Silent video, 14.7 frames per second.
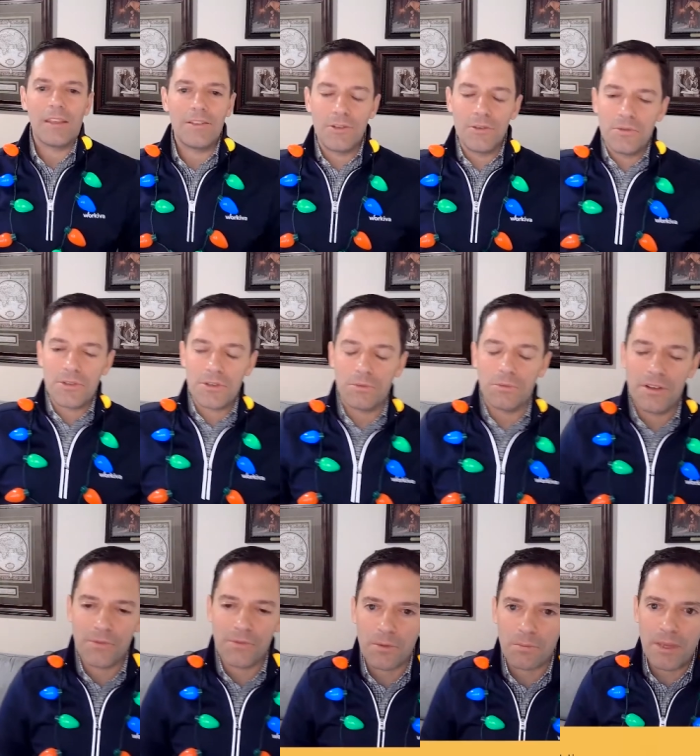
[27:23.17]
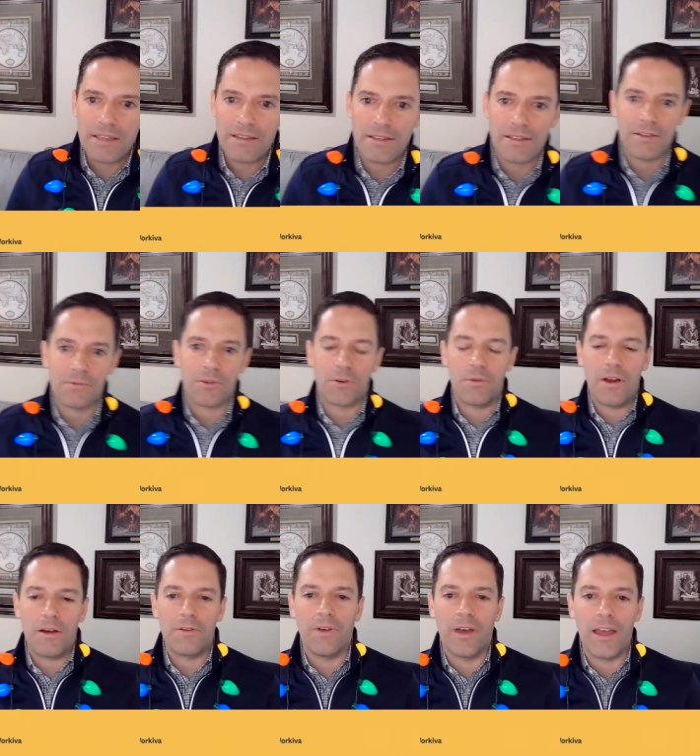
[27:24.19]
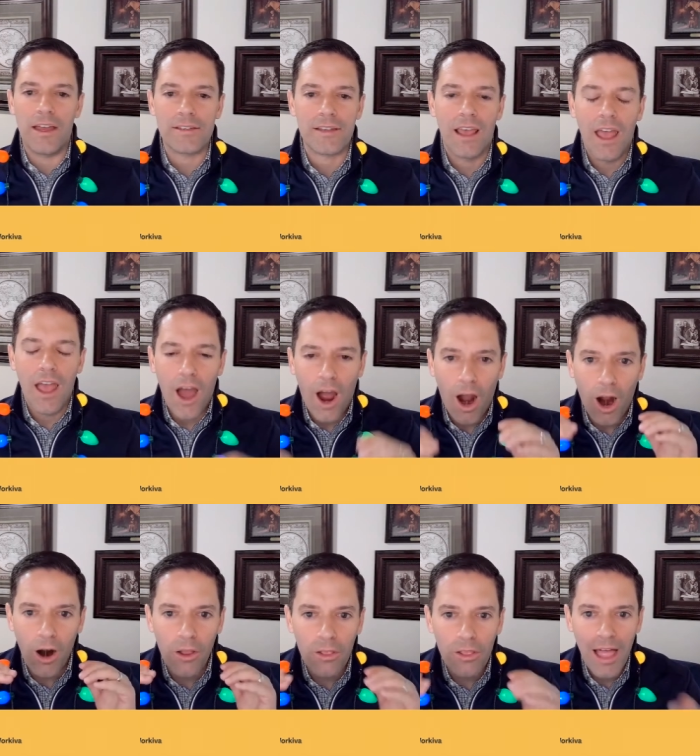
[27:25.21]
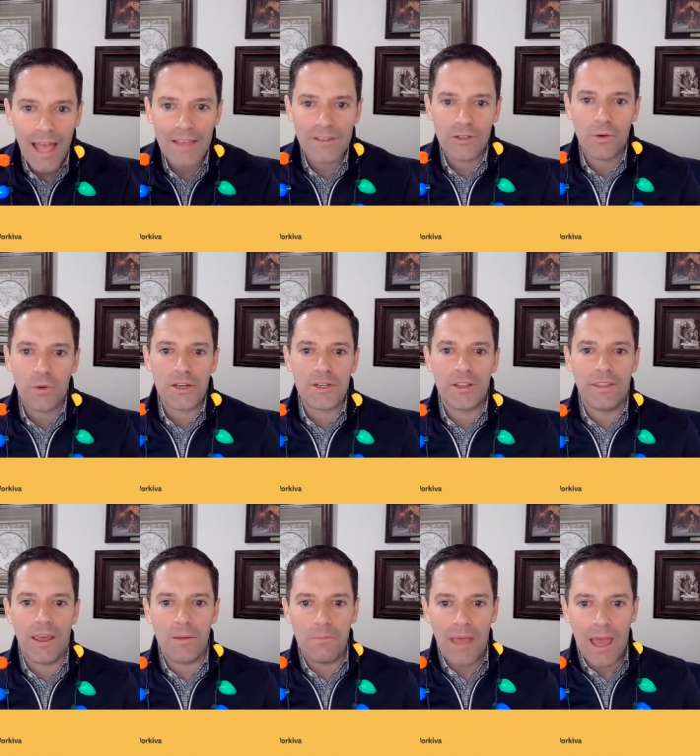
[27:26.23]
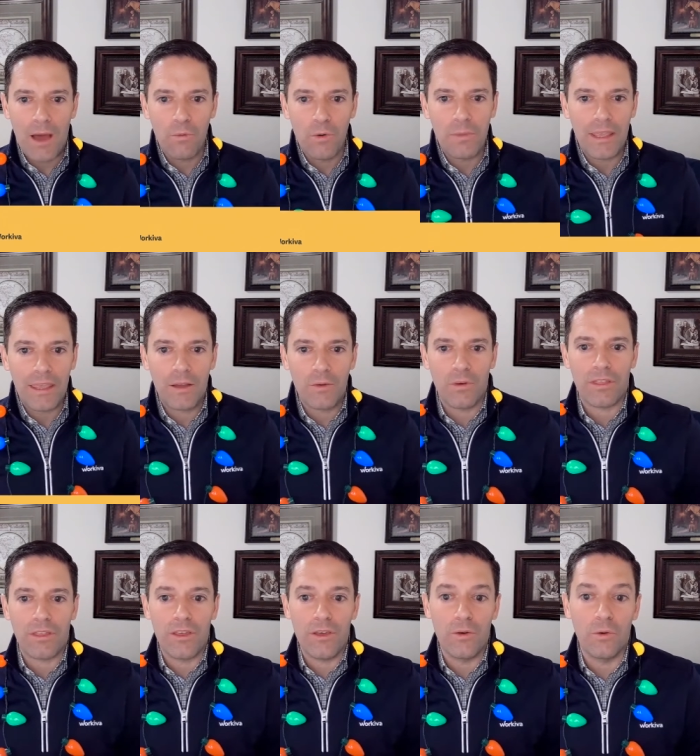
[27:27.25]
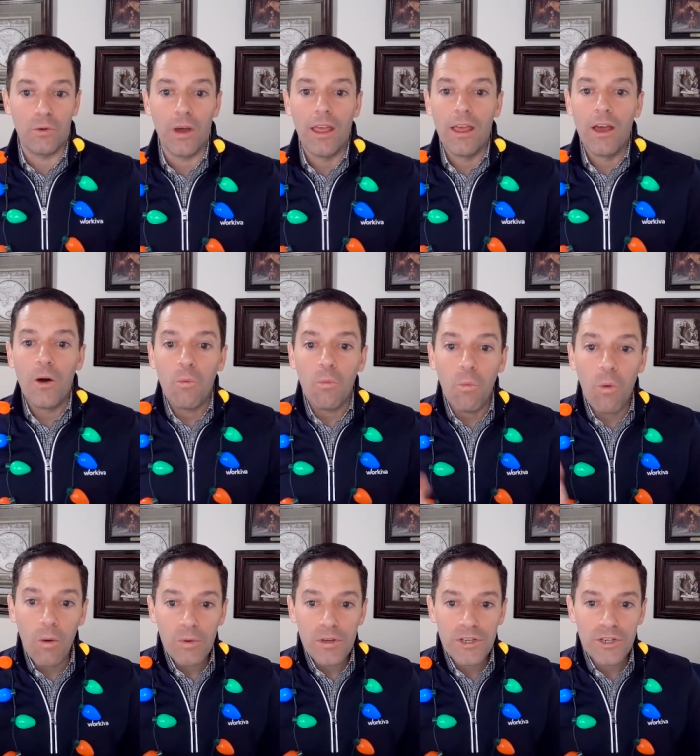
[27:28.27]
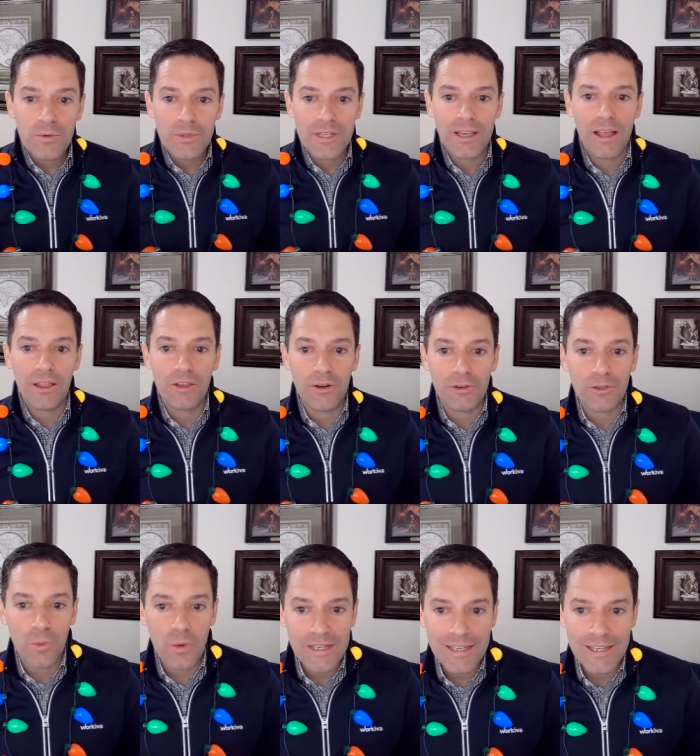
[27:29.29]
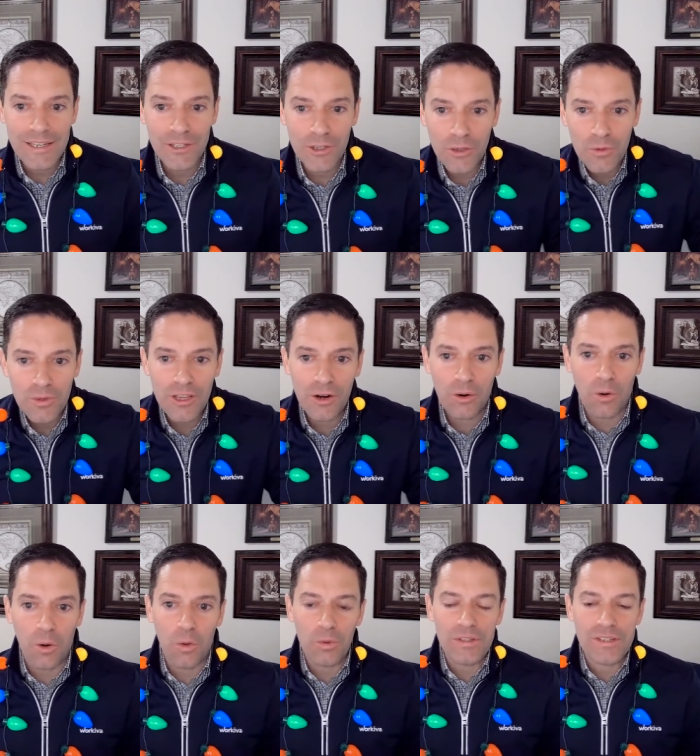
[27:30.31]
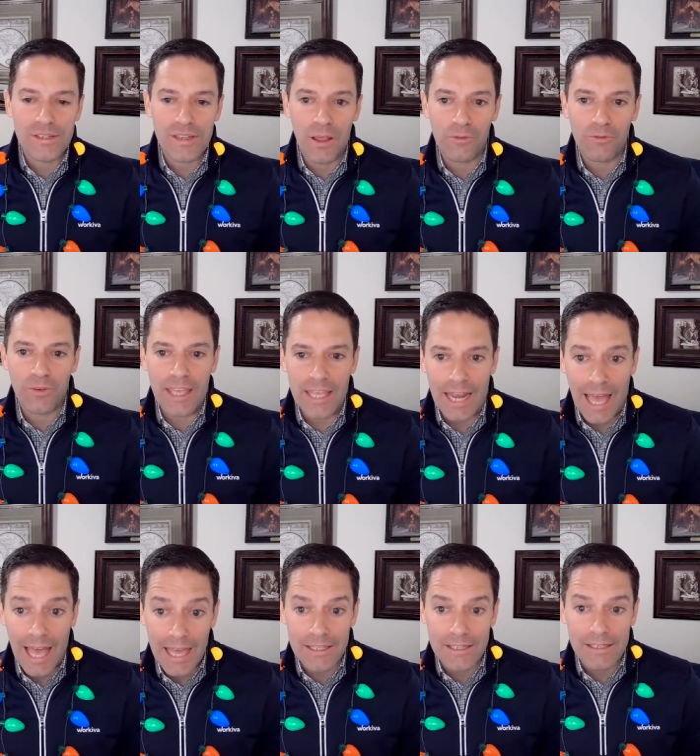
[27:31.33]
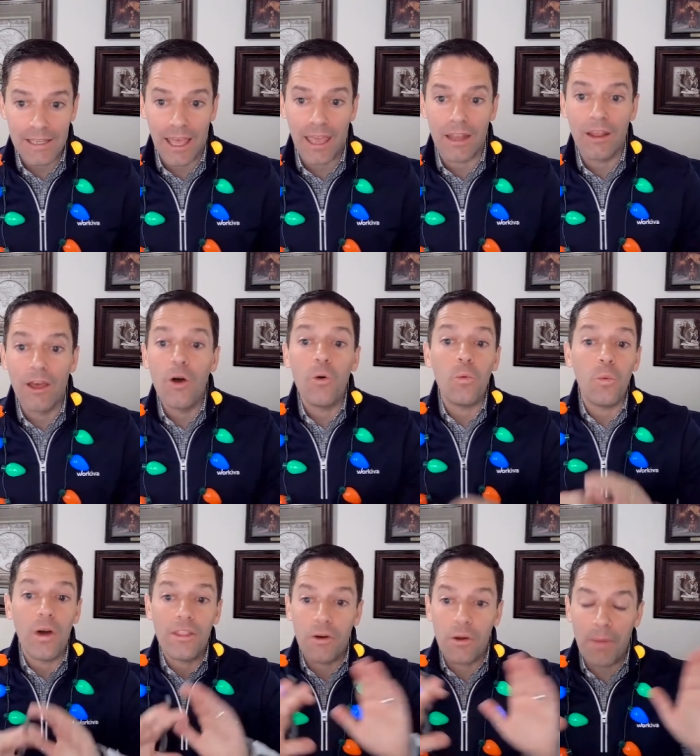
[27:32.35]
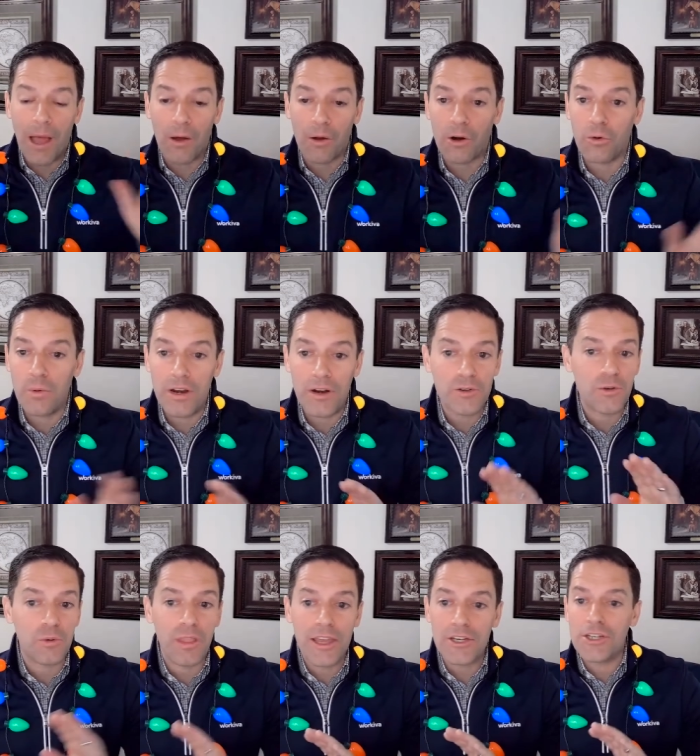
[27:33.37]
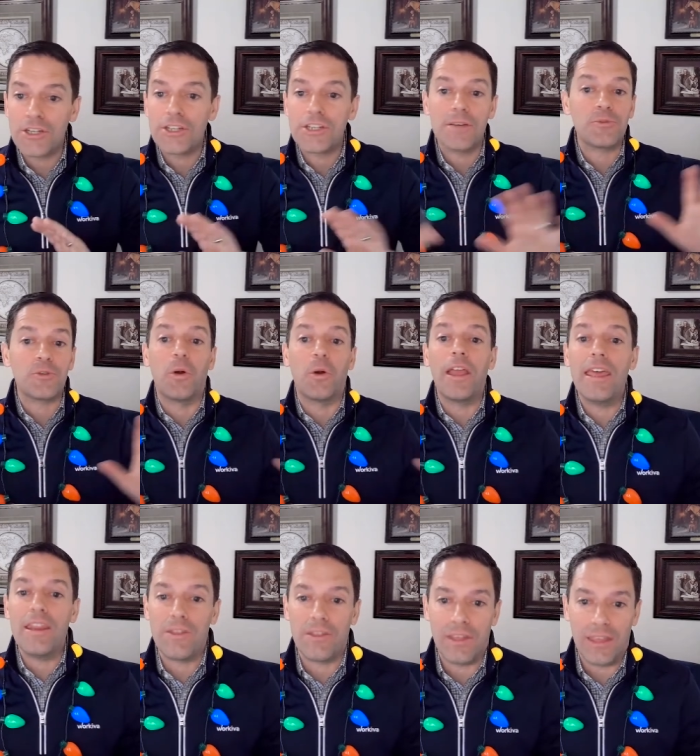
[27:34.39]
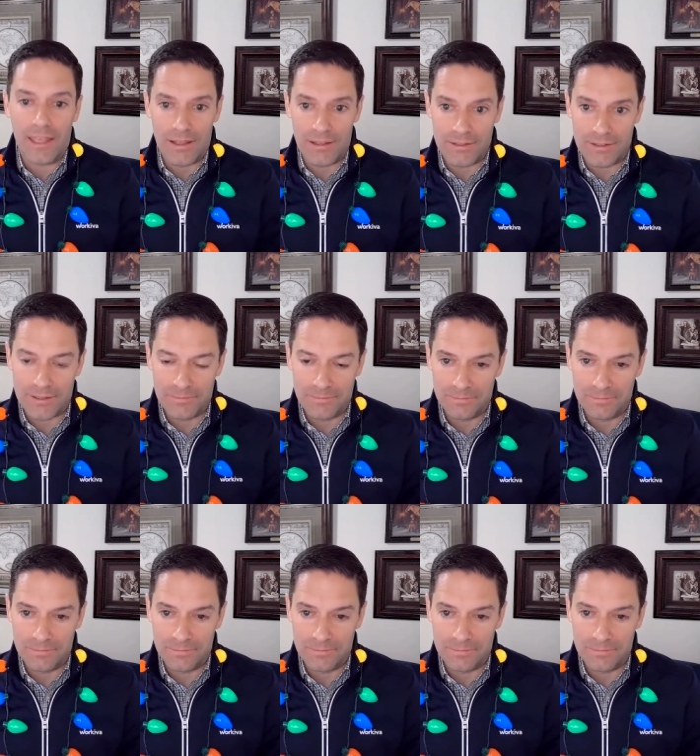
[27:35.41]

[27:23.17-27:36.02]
Two terrific pieces of career advice. Our last question, then, Matt, will begin with you. What would you tell your 22 year old self in hindsight, whether about careers, relationships, or anything else?